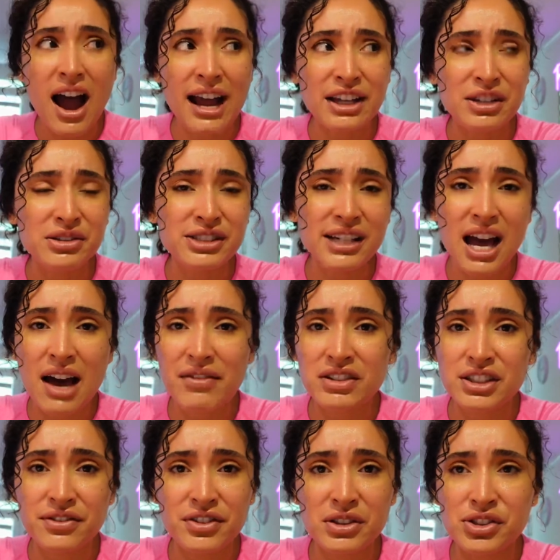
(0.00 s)
I used to have a
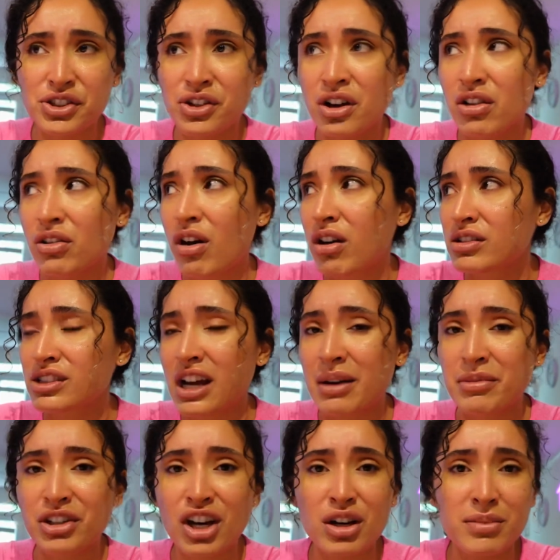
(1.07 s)
diffuser a long time
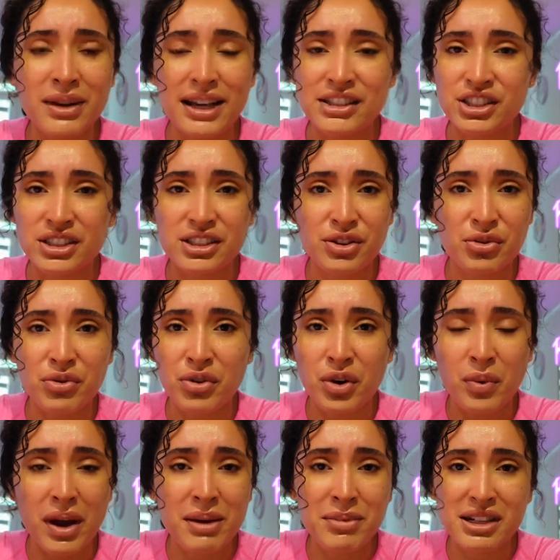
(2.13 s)
ago, but I just threw it
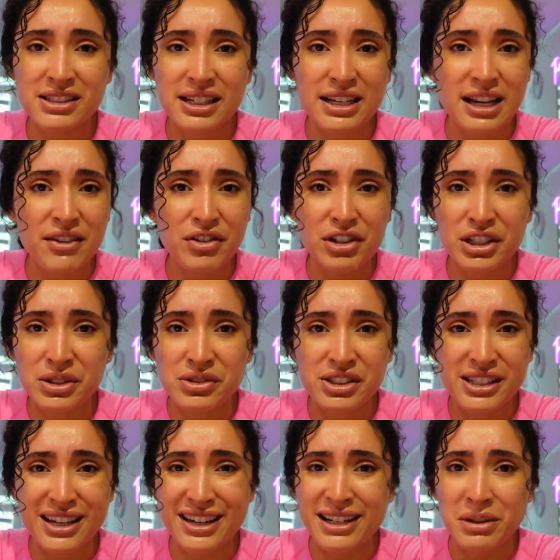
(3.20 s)
away because I never
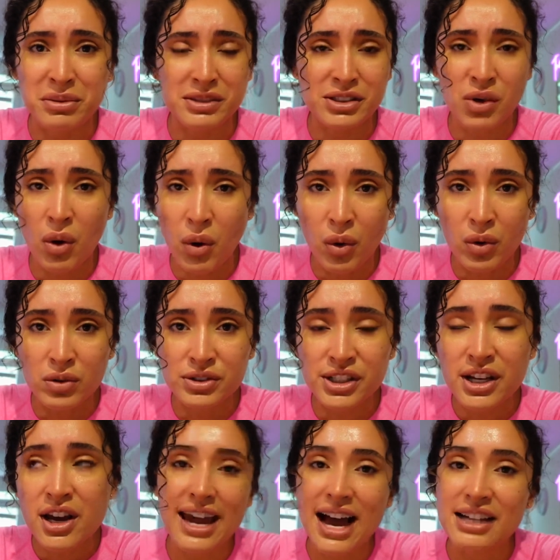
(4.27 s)
used it and it was old.
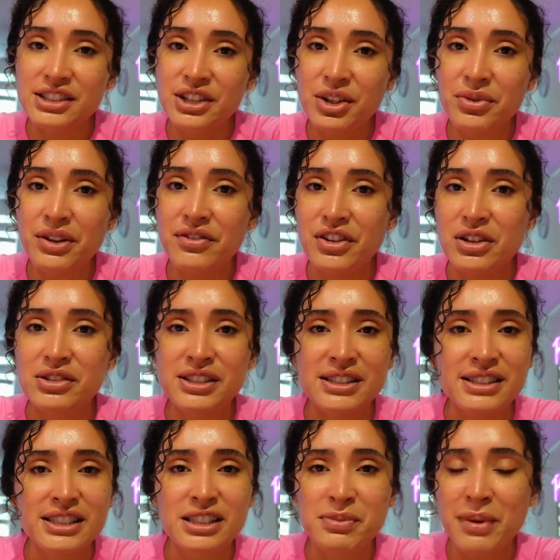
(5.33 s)
It has good good reviews
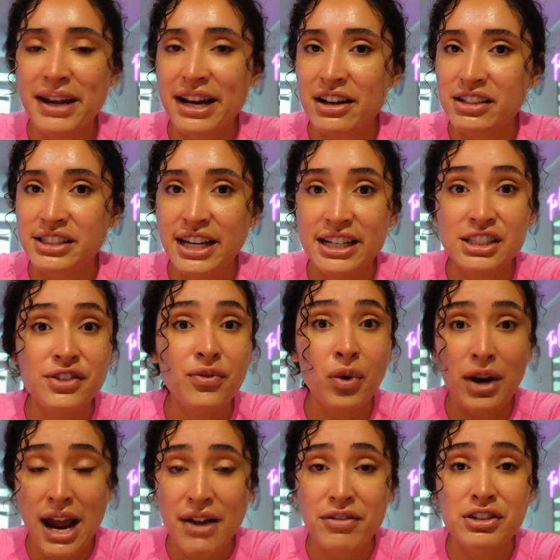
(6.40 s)
and since my hair takes
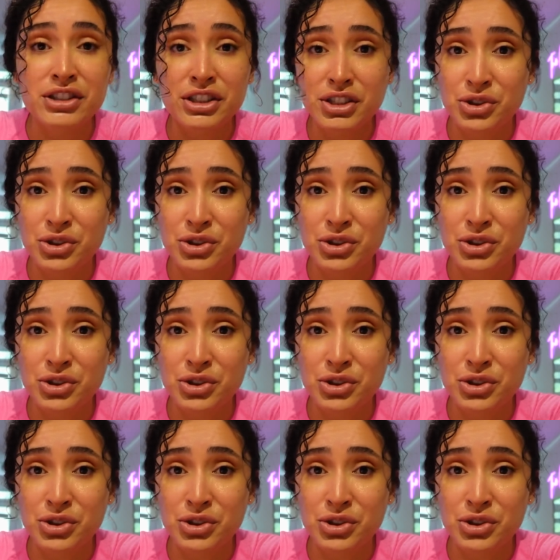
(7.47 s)
forever to